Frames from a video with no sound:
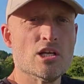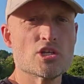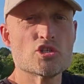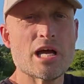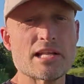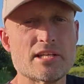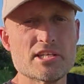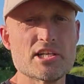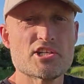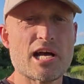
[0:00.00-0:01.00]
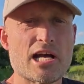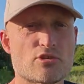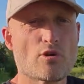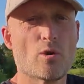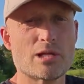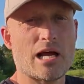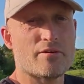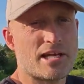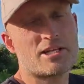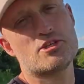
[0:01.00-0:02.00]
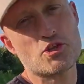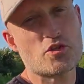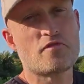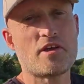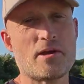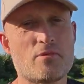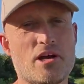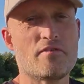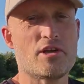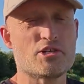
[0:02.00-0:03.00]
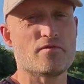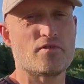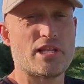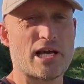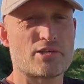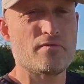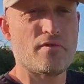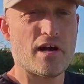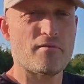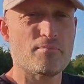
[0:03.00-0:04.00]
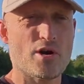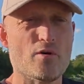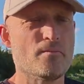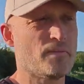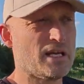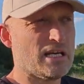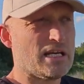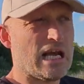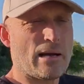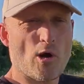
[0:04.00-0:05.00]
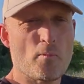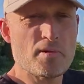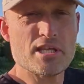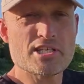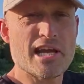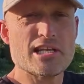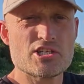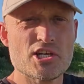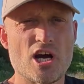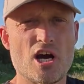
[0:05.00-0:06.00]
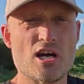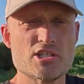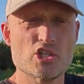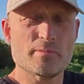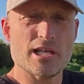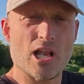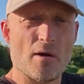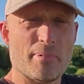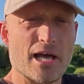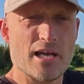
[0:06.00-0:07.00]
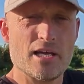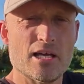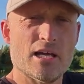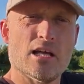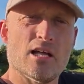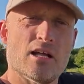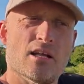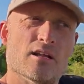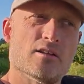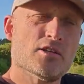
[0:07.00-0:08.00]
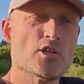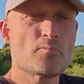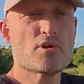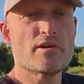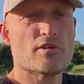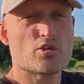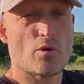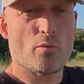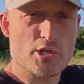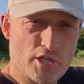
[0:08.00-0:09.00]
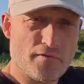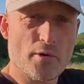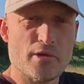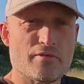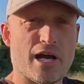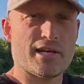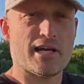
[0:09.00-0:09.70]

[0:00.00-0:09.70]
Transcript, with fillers: So now that DJI has rolled out yet another firmware version for the Action 5 Pro, I'm hoping this HDR is going to be a lot better than the previous one which you're viewing right